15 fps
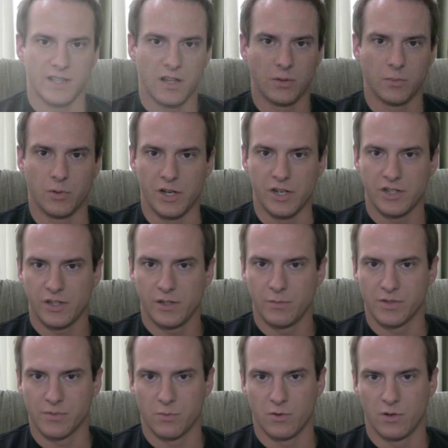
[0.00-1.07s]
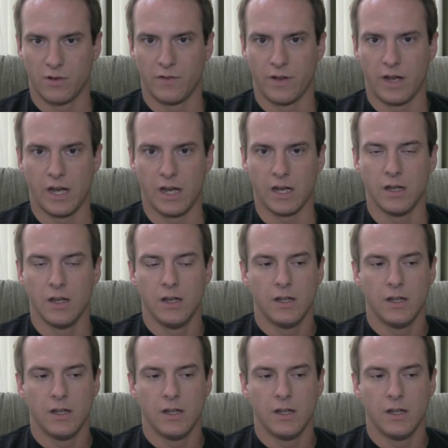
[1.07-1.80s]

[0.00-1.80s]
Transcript: celebration. It was more of a